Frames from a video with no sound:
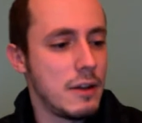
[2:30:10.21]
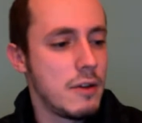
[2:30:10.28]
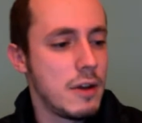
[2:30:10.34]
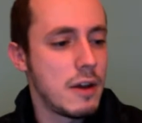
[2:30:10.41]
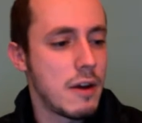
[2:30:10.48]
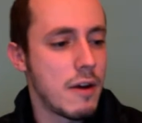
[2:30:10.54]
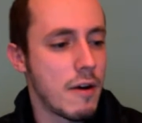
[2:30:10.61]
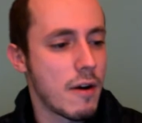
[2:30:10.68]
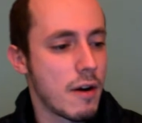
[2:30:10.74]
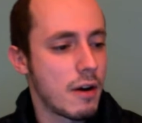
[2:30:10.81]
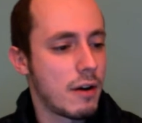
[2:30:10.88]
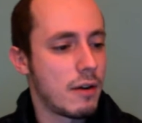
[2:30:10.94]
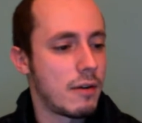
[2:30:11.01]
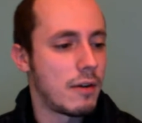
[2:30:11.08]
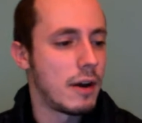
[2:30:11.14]
year,
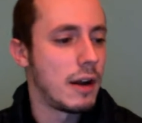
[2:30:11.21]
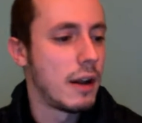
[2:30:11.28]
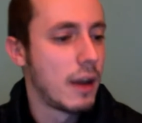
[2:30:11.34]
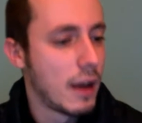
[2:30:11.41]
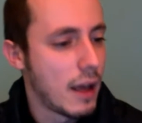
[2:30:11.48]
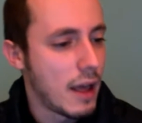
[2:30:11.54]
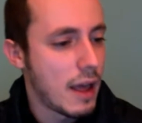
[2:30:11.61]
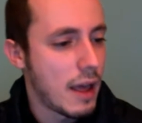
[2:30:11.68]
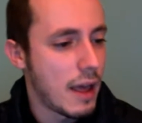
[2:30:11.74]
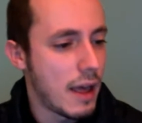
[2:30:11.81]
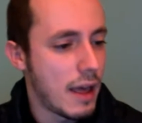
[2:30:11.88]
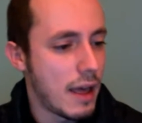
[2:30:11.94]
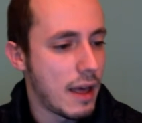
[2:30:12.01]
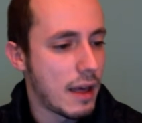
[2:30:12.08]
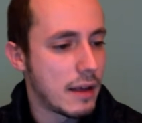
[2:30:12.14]
right?
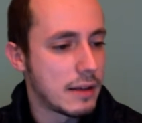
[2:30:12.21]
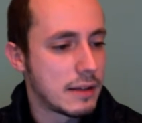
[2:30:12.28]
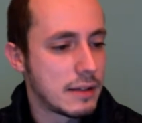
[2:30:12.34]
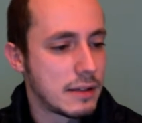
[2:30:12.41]
And